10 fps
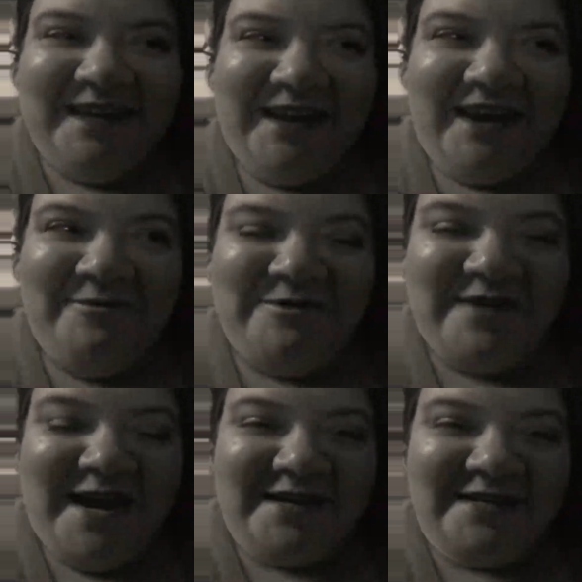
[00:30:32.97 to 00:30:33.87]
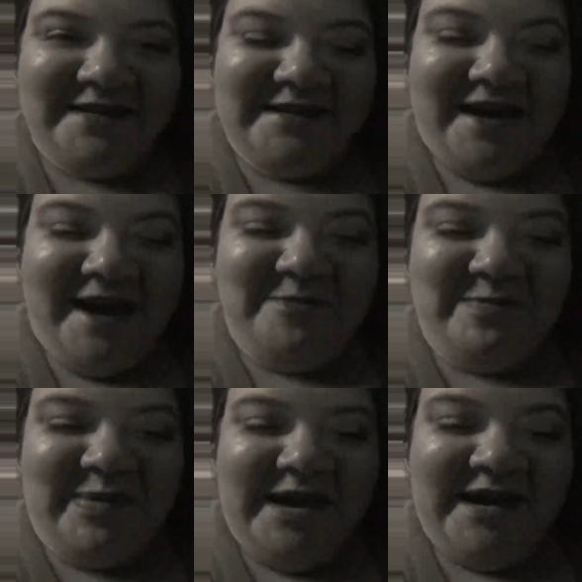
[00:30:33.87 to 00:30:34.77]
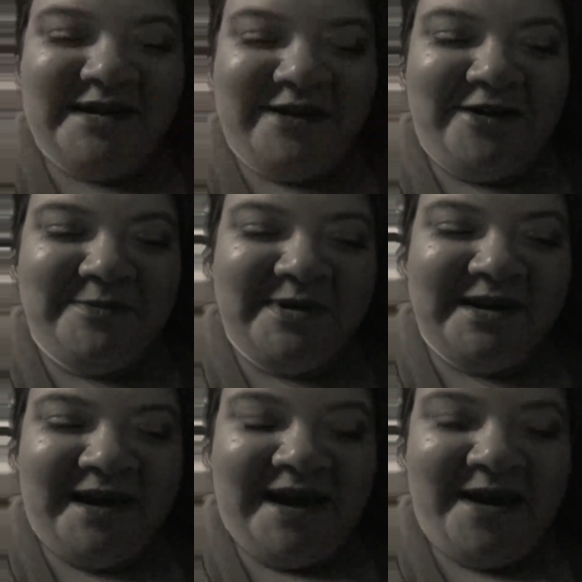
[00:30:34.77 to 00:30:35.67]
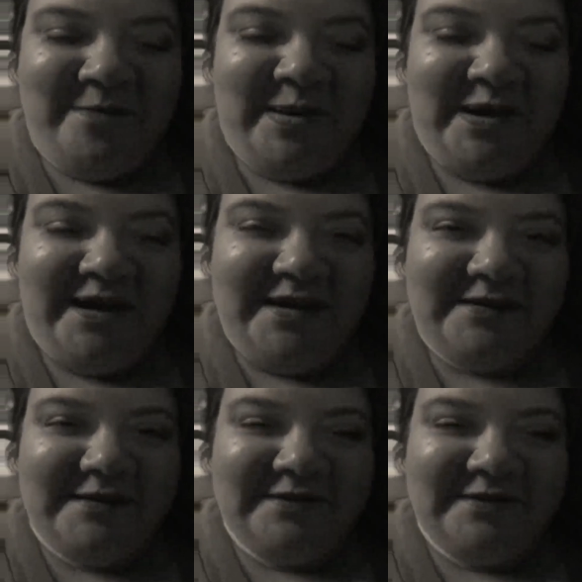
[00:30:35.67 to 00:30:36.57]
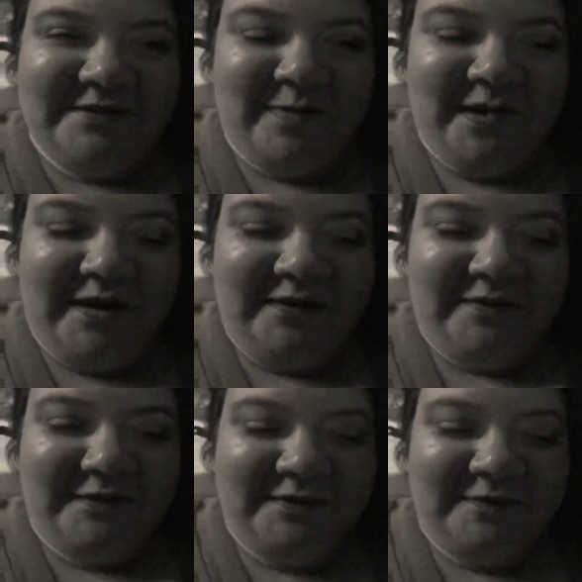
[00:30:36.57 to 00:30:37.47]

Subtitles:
I'm finally not in pain, and now I'm going to add pain to my